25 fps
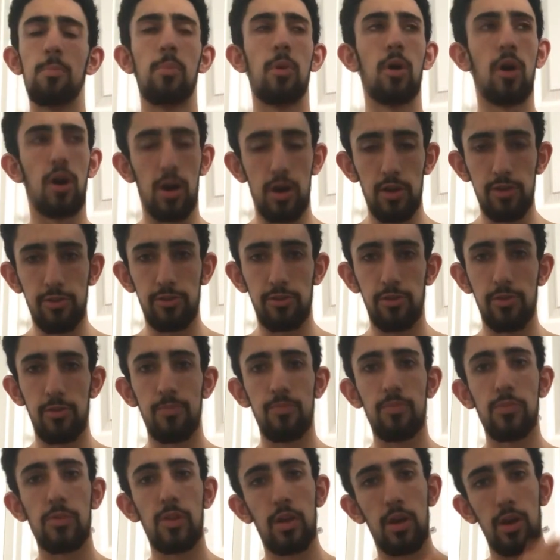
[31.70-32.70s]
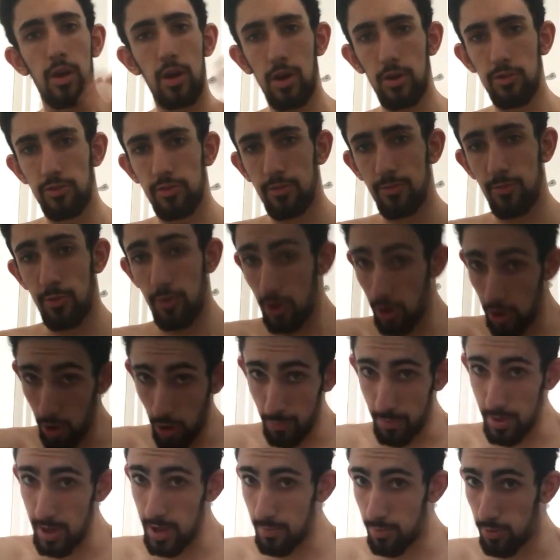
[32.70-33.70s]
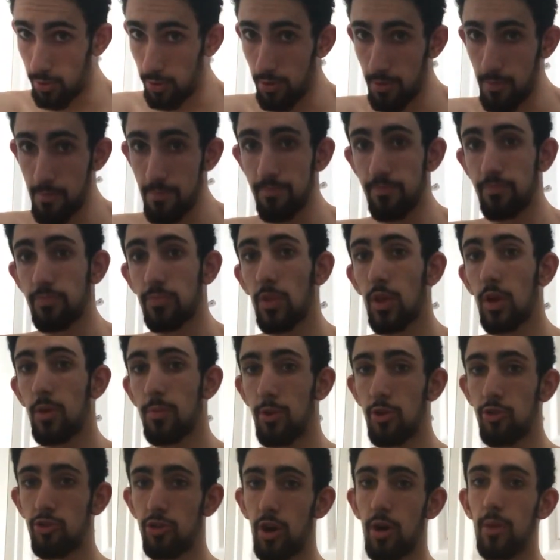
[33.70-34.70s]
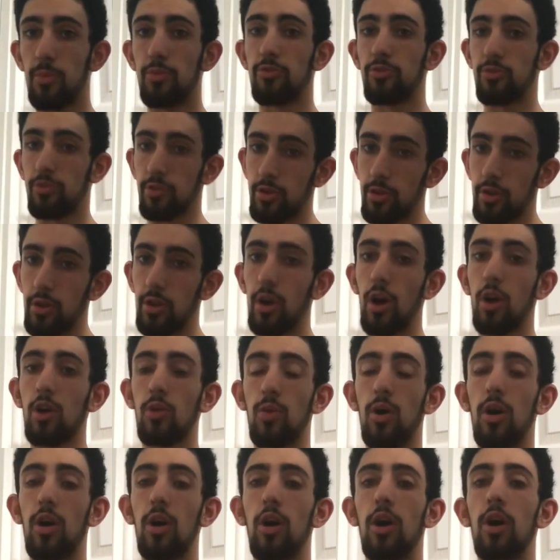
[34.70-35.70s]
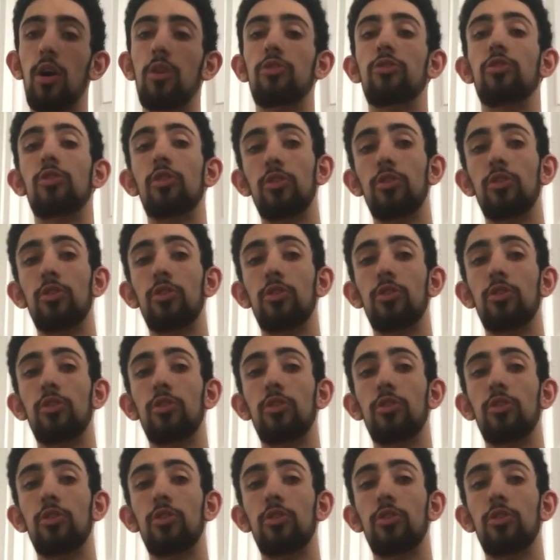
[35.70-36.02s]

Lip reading: But for a lot of people, push-ups are quite hard.